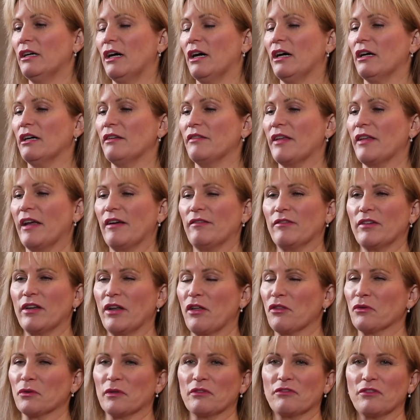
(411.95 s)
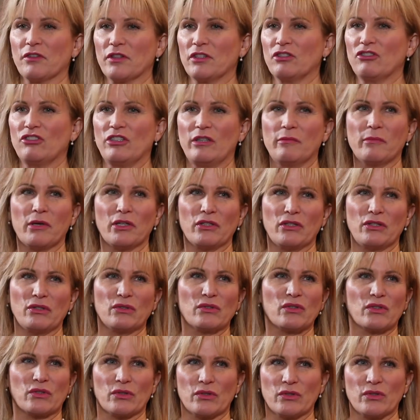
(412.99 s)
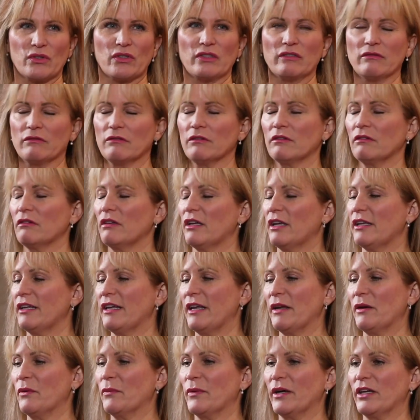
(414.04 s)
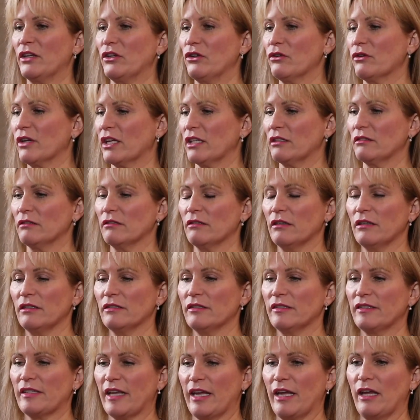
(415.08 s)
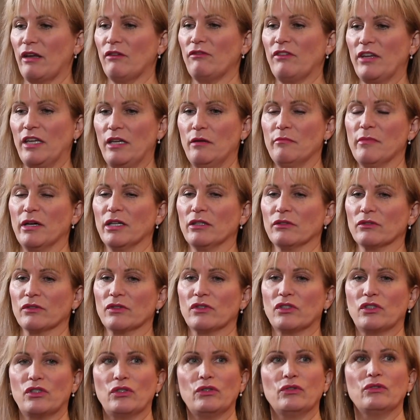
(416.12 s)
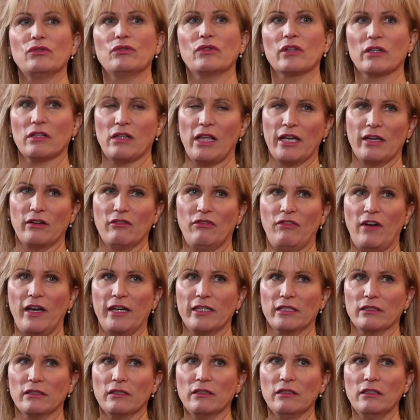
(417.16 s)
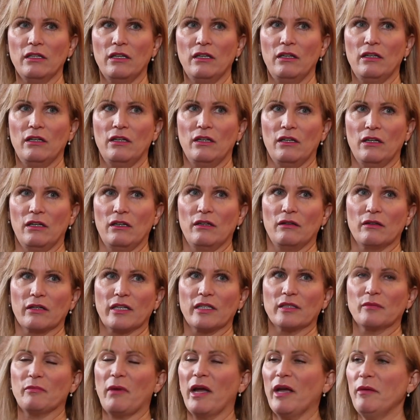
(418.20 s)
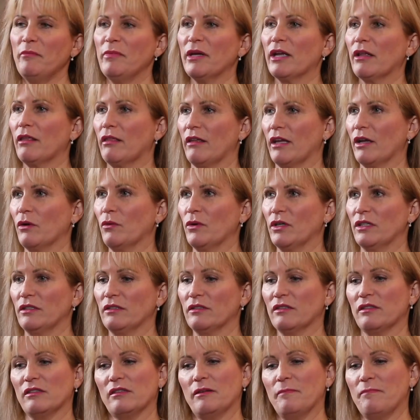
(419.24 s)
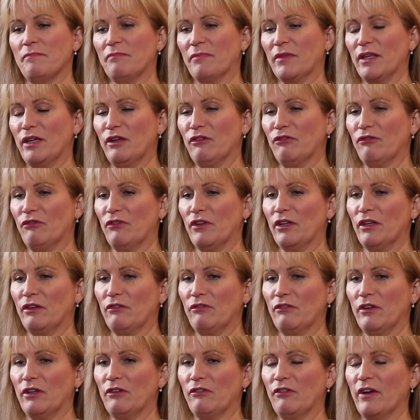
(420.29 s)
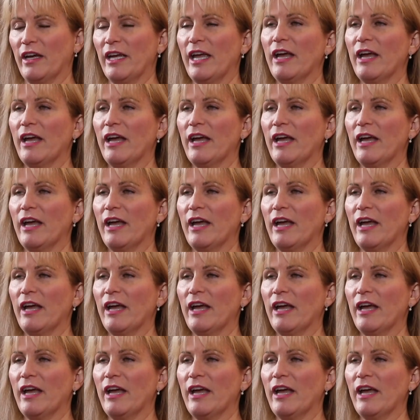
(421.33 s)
And they have another one for the Gmail users. And anyway, you can save emails to the client file. Because my big thing was, if I